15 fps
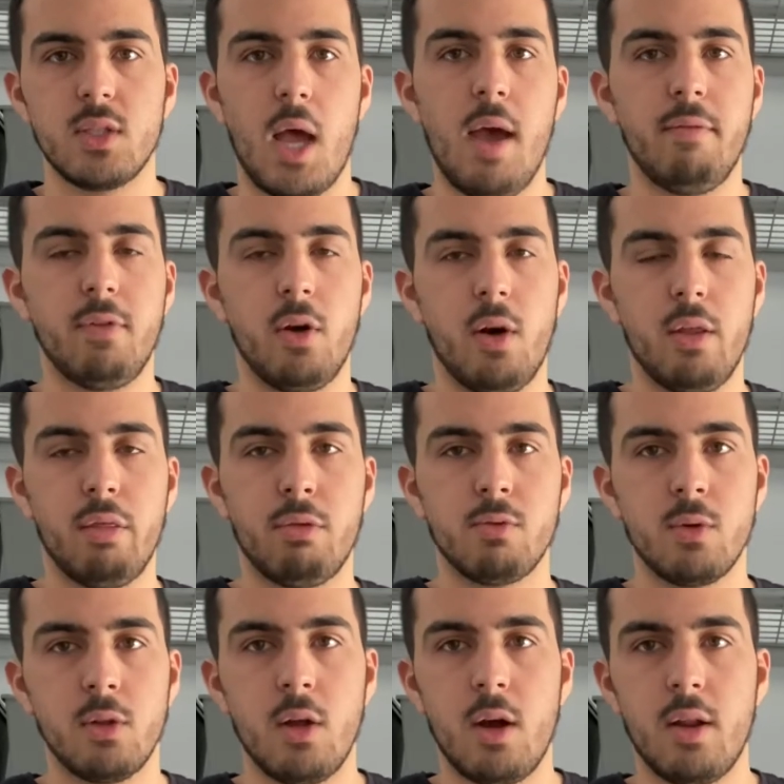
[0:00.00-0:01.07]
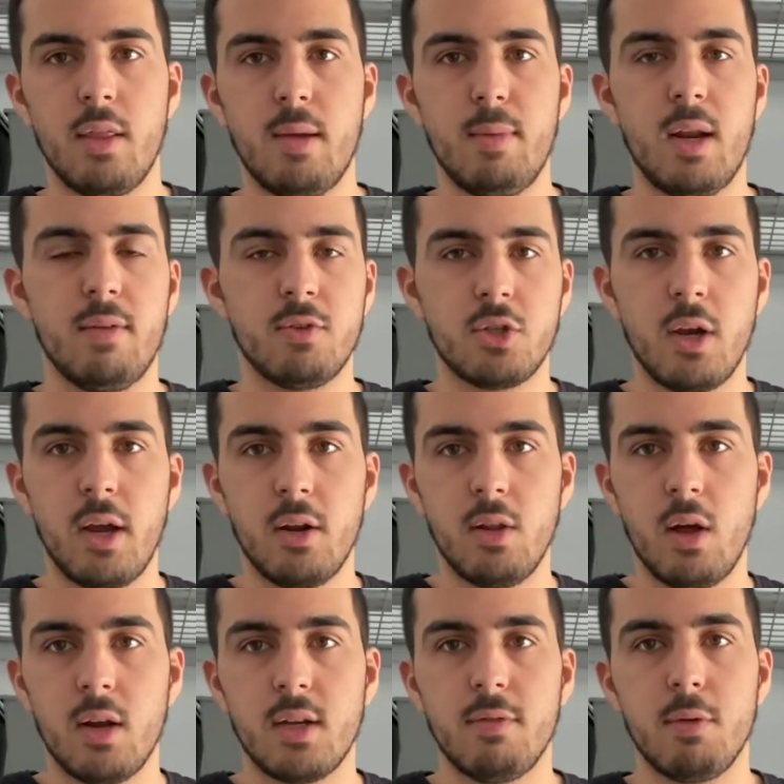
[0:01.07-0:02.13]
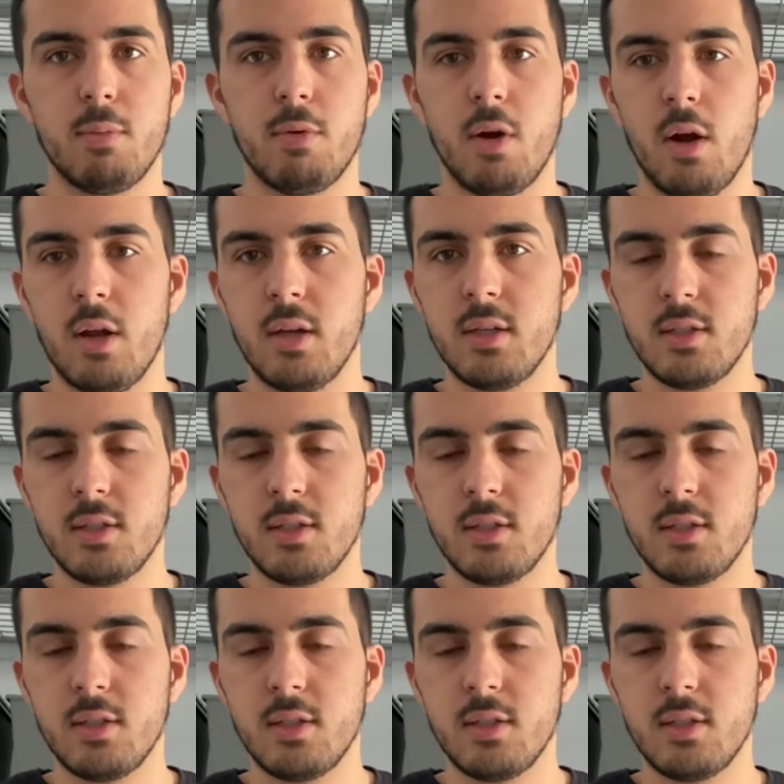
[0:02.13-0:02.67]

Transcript: I've gone through a lot of them and I've tried a lot of different products.